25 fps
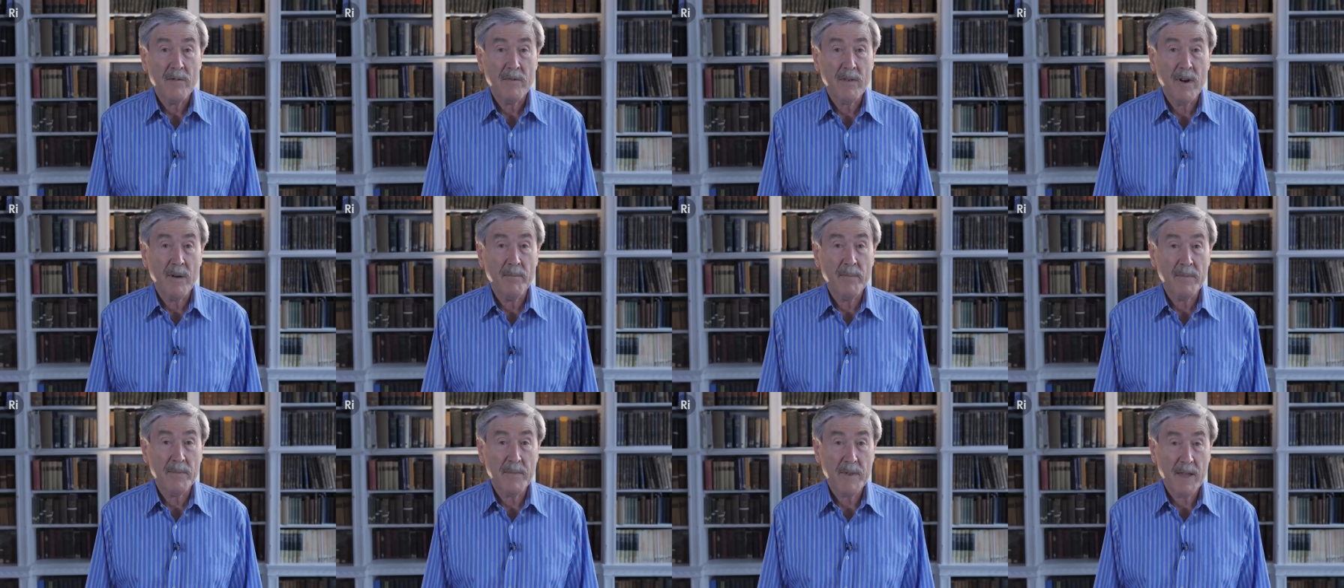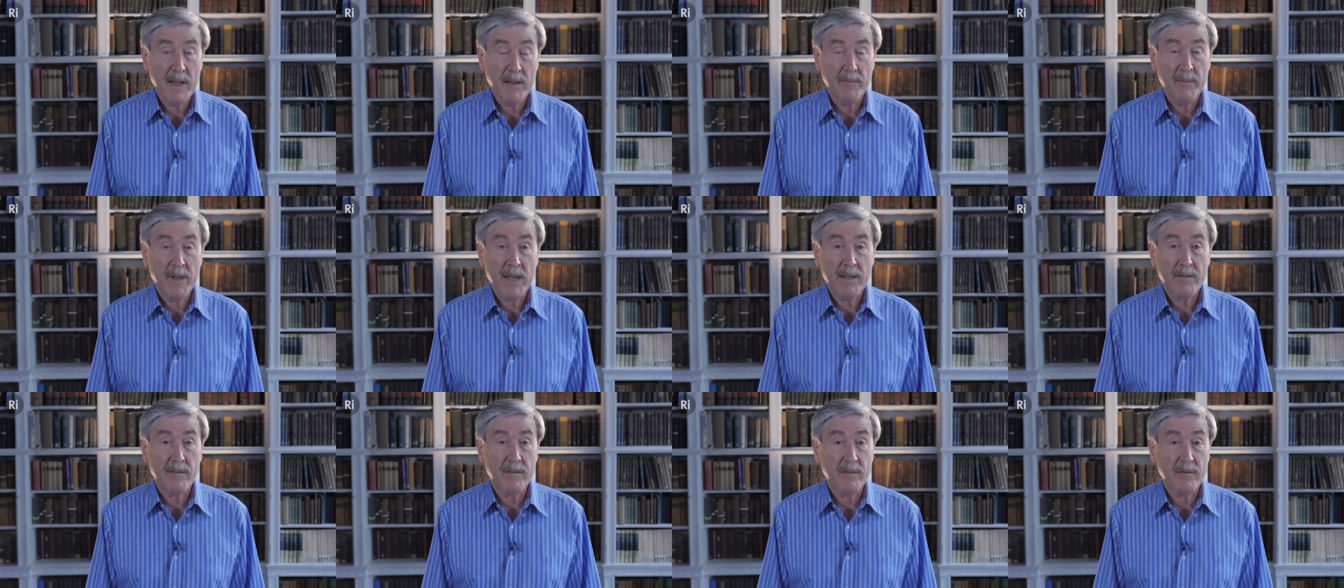from
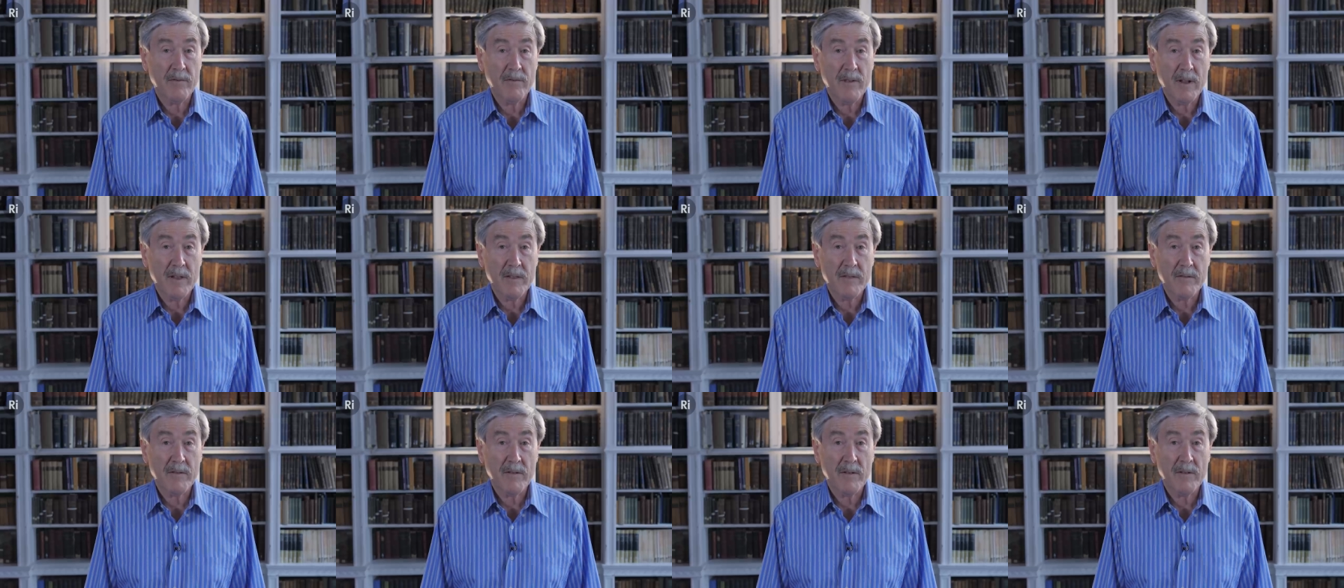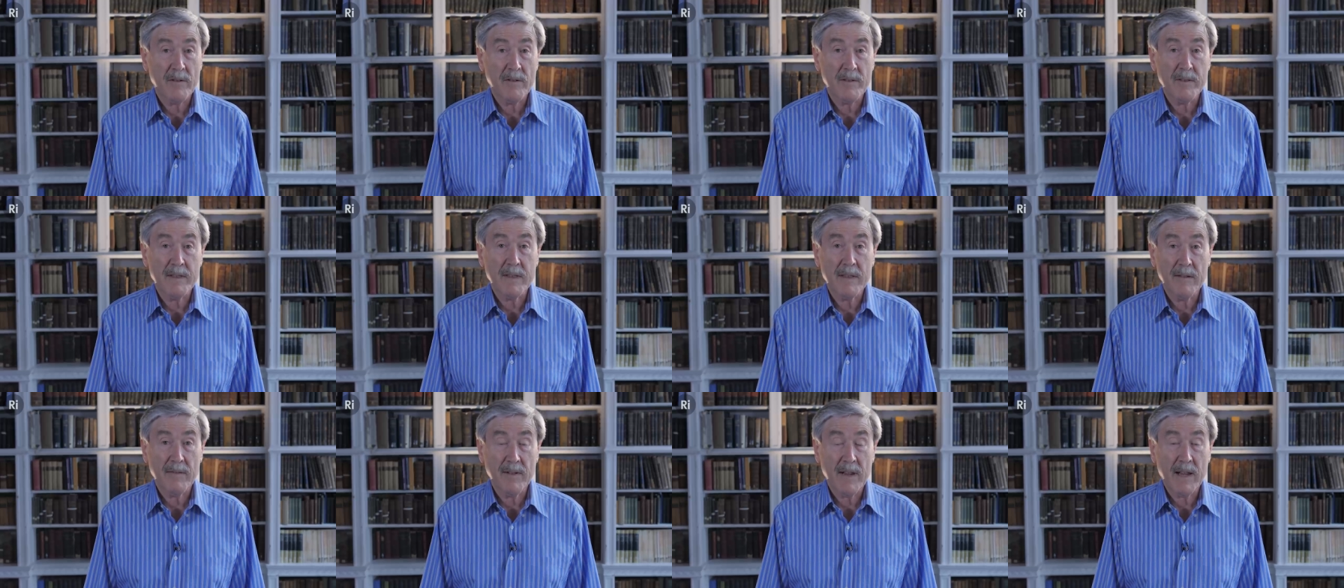some extraterrestrial
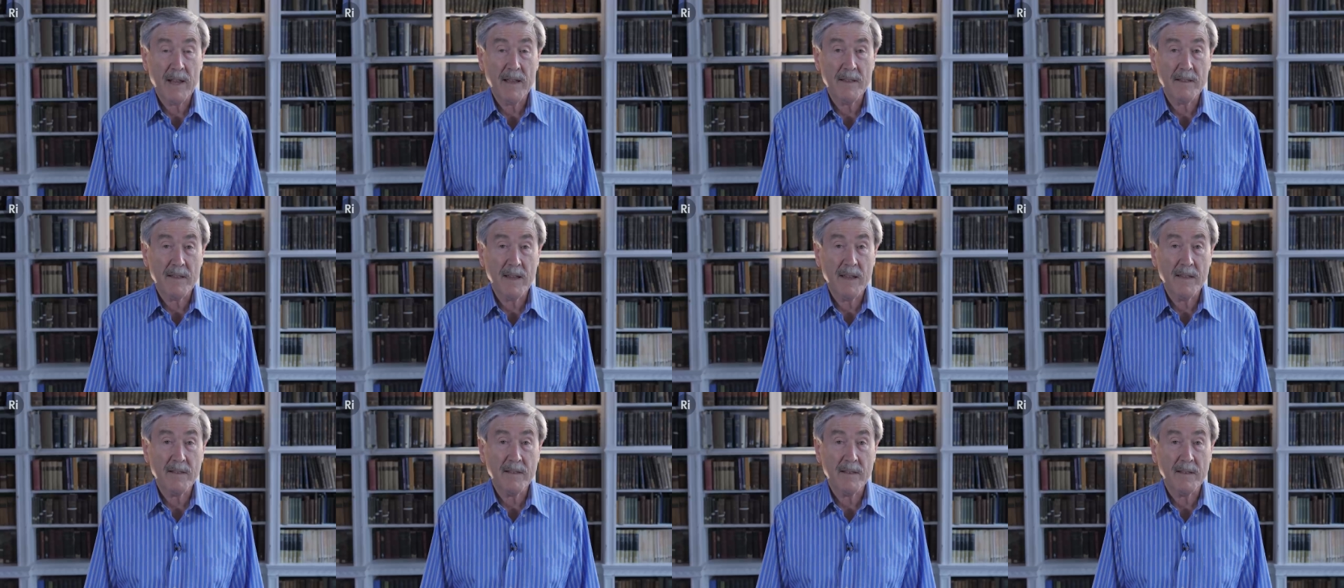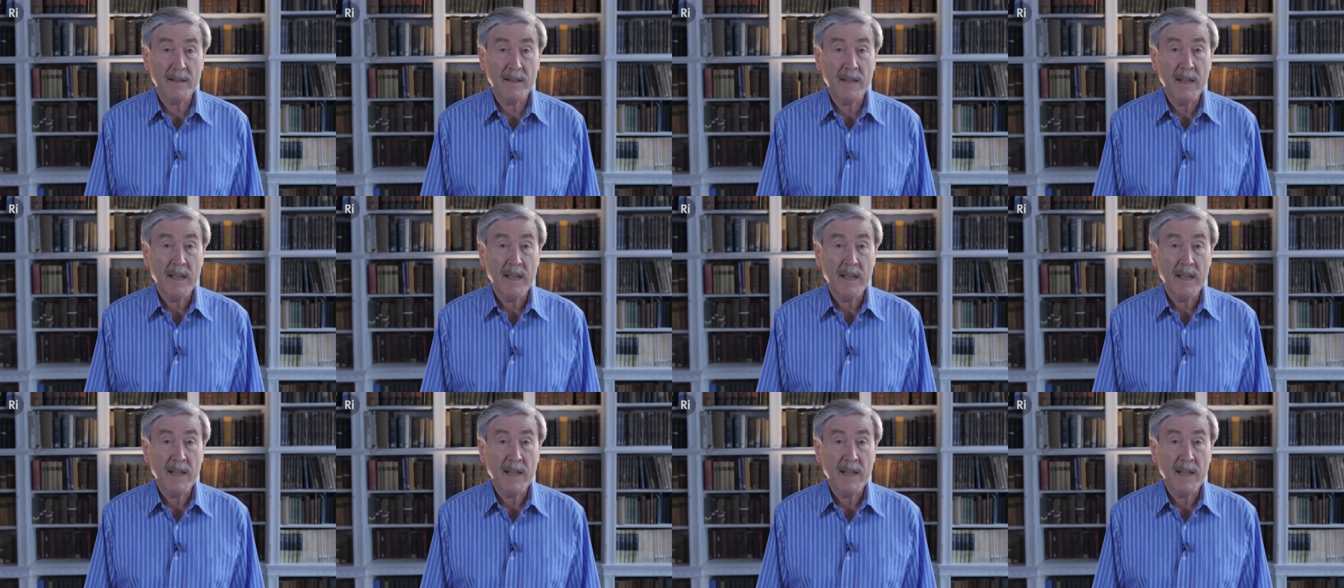civilization.